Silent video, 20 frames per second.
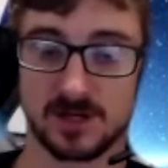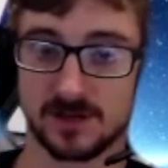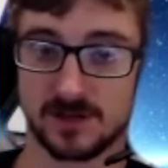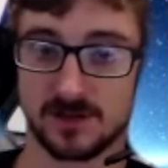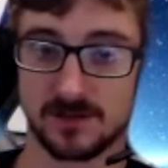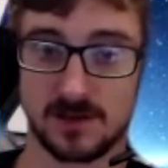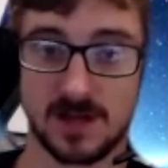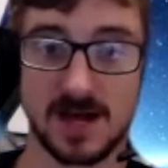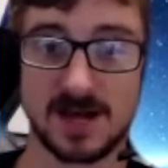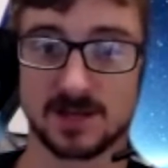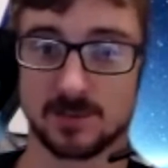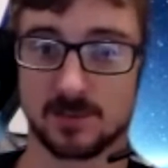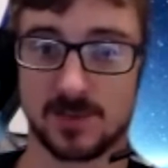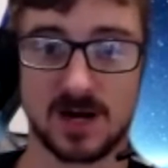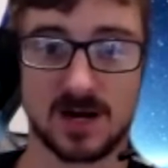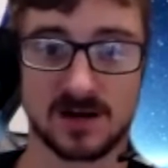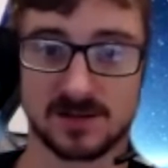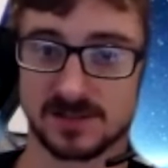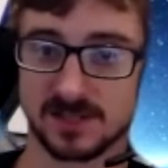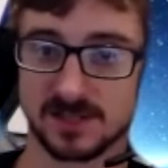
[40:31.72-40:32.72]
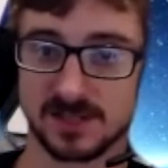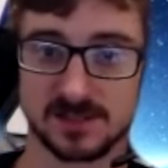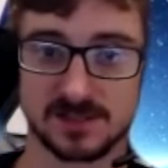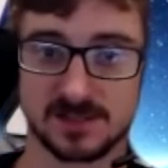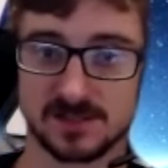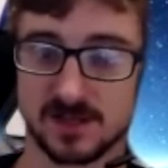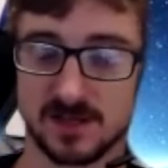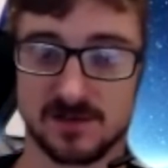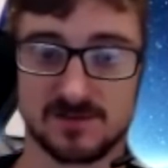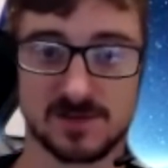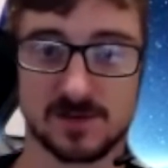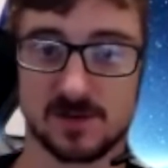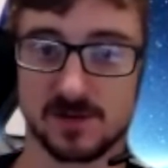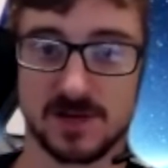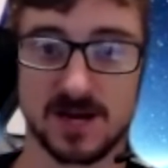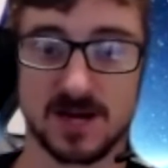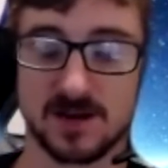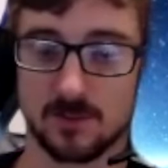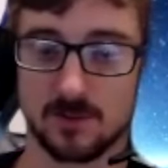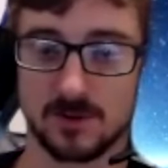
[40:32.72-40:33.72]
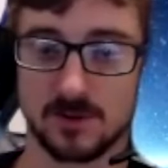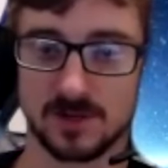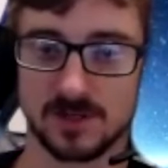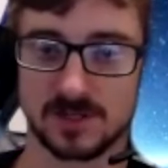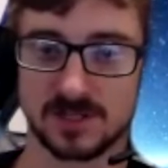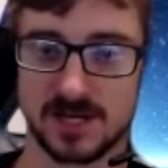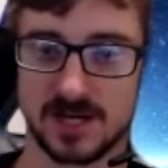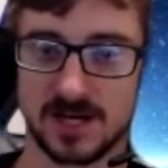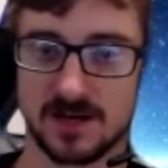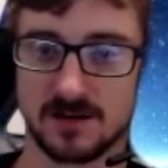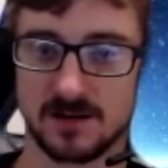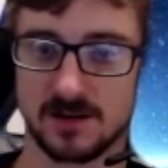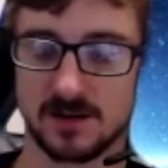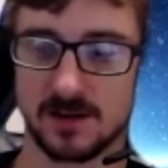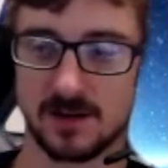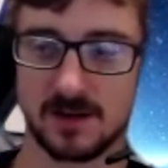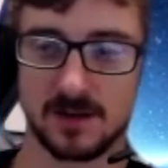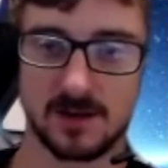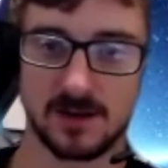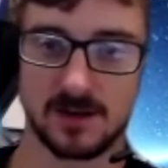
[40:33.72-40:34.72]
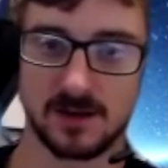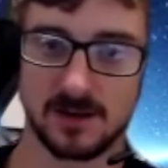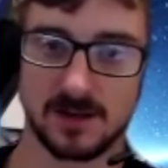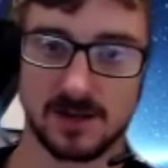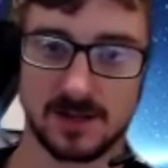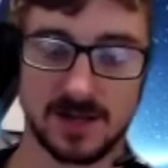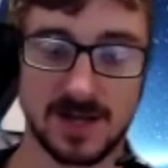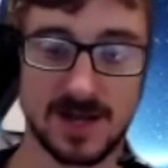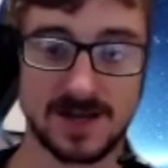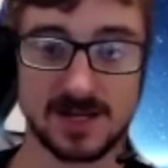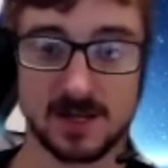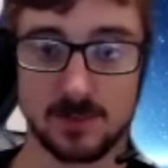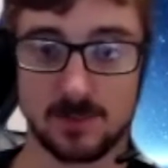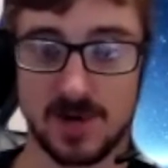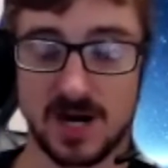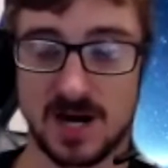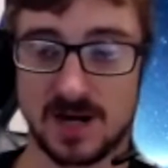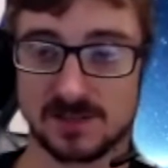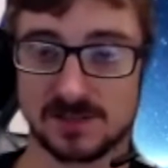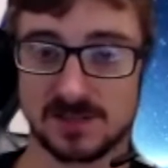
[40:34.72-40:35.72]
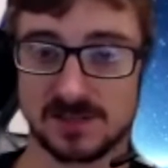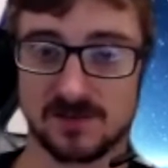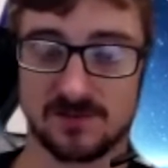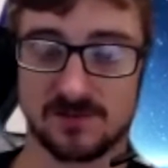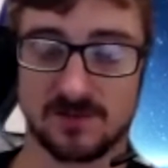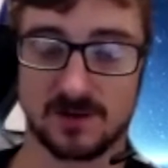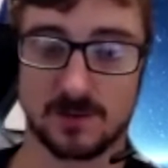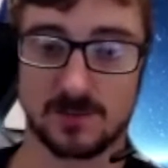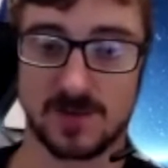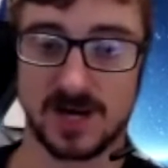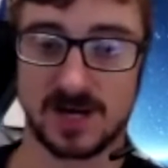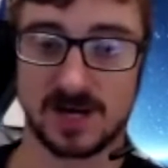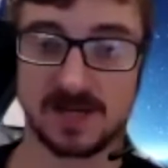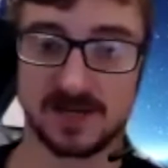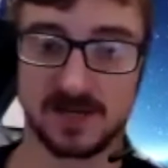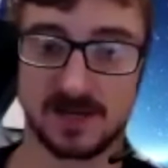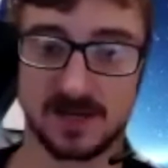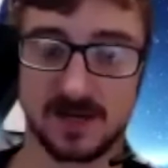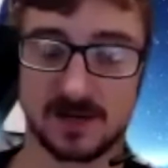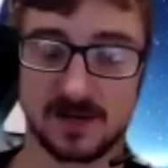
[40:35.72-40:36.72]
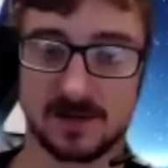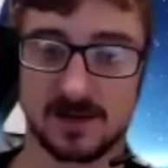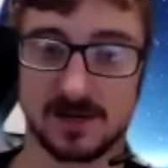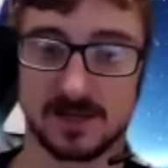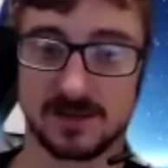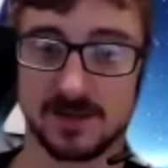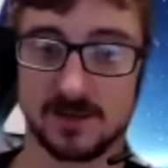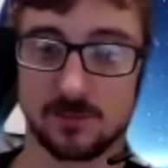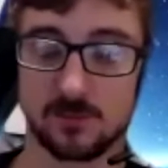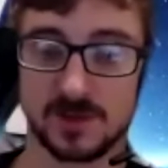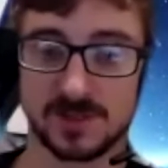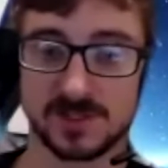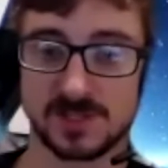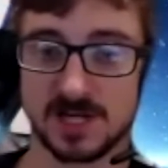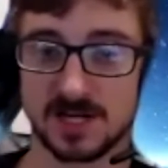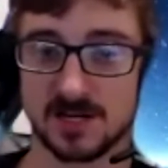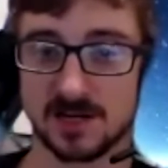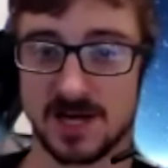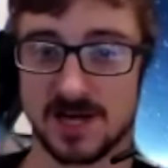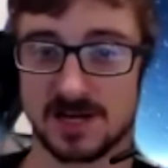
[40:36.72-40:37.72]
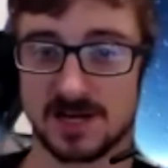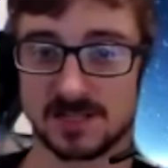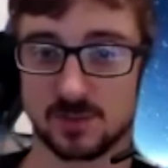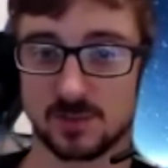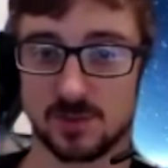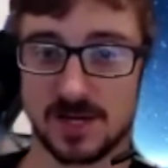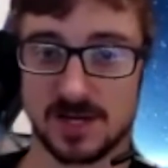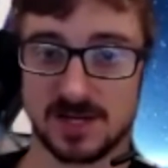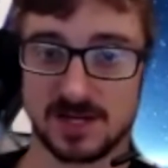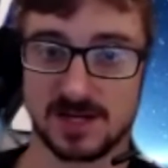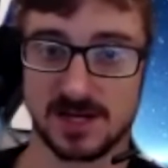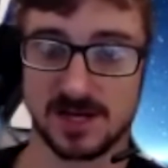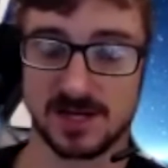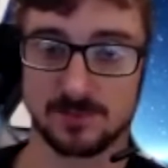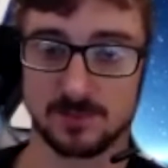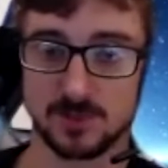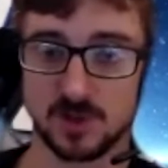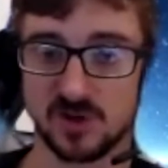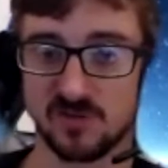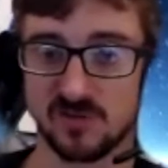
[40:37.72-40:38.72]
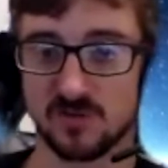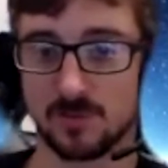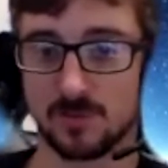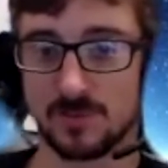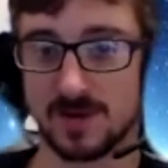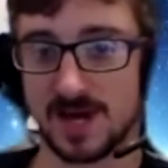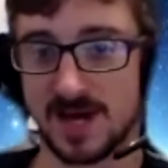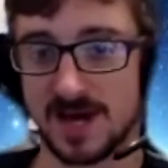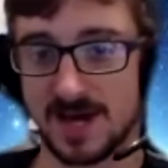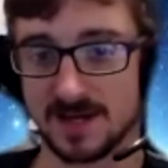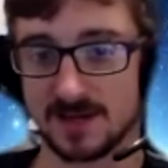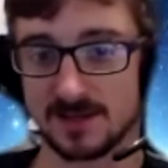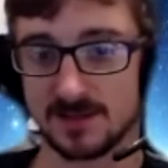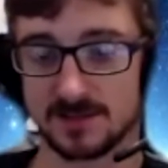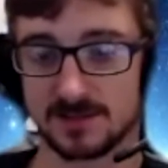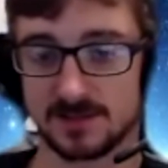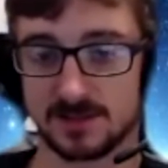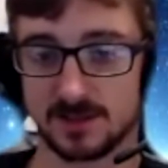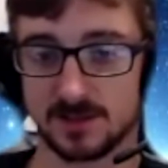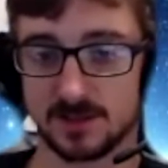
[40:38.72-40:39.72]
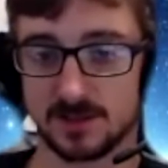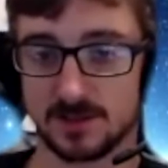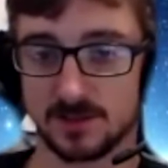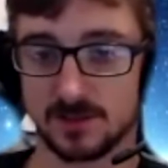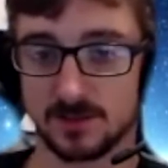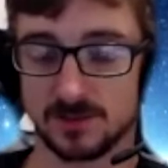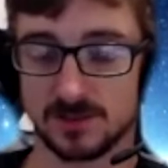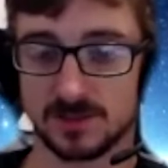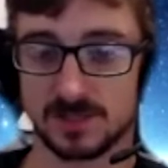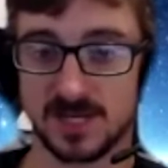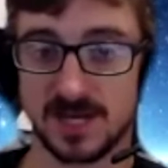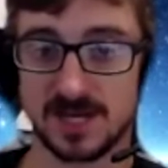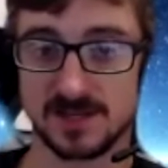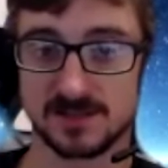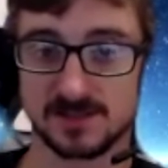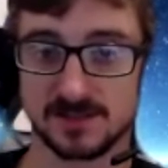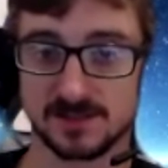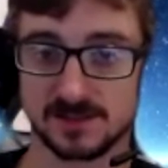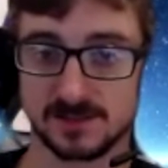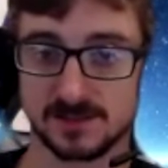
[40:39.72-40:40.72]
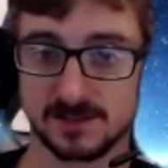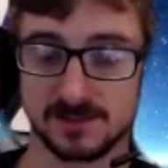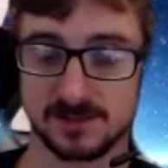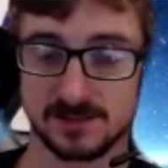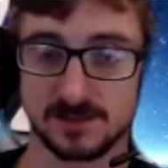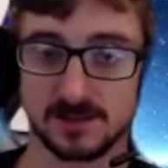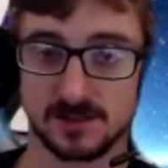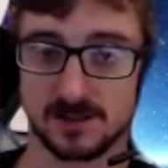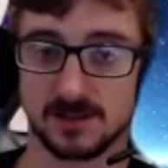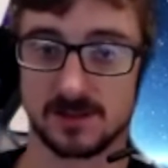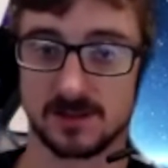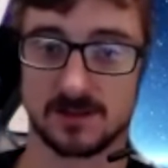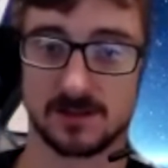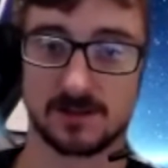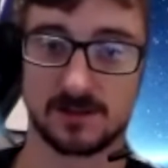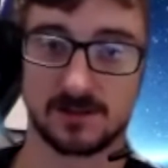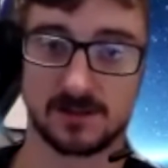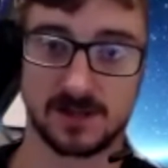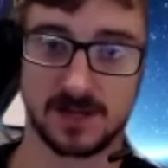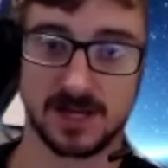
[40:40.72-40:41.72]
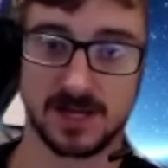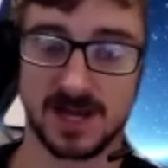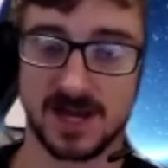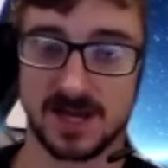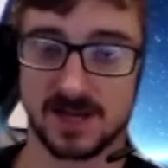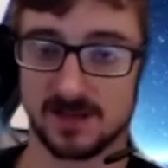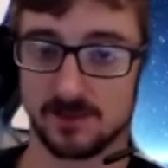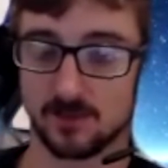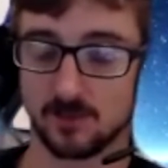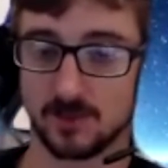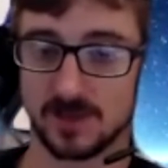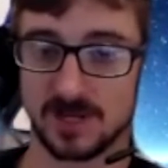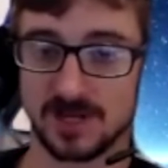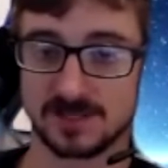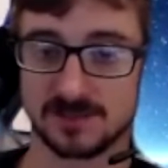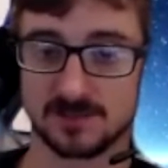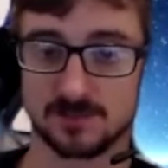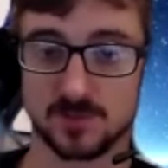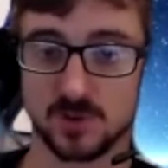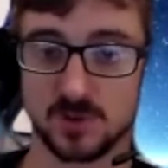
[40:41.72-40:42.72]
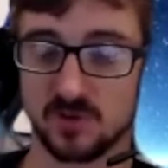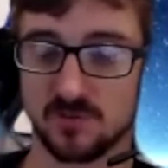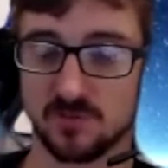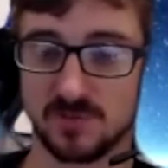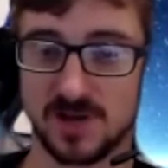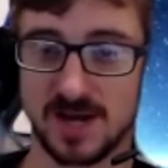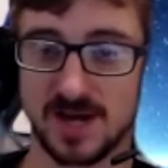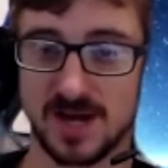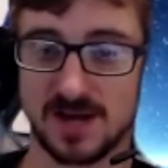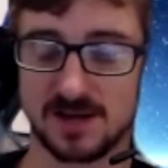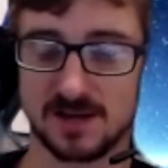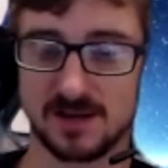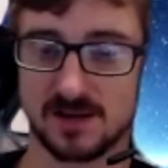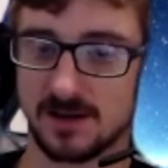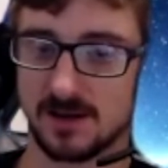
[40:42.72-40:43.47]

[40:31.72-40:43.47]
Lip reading: liked boxing and stuff. So it kind of worked out. And then I did boxing for about a year. And then once I graduated, I moved back to Texas. And when I moved back,